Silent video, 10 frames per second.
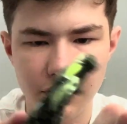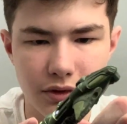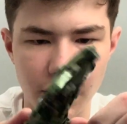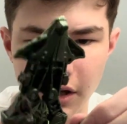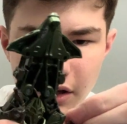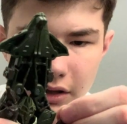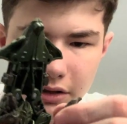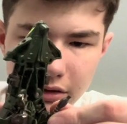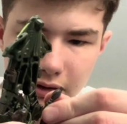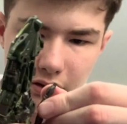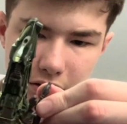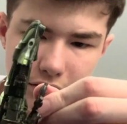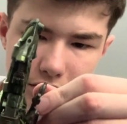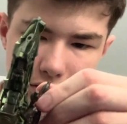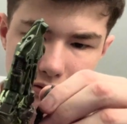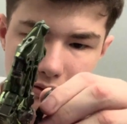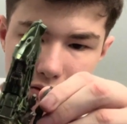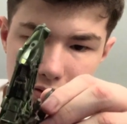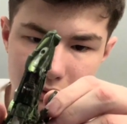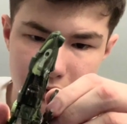like this,
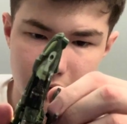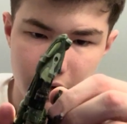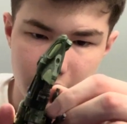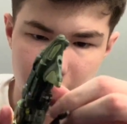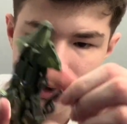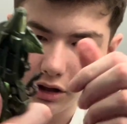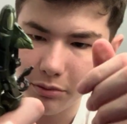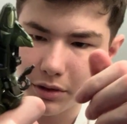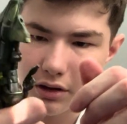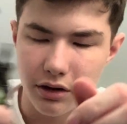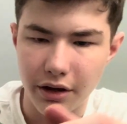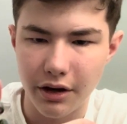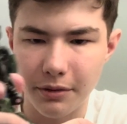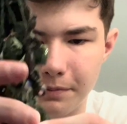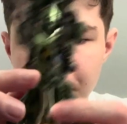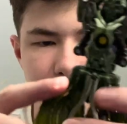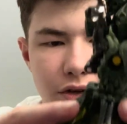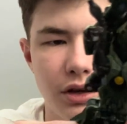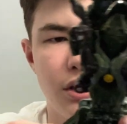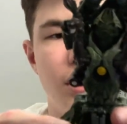so that they clip in there.
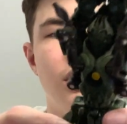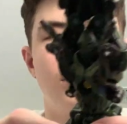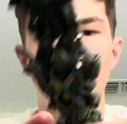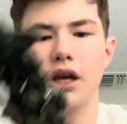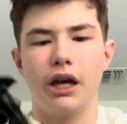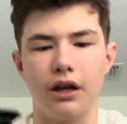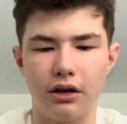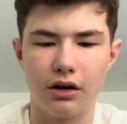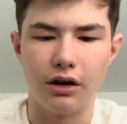And,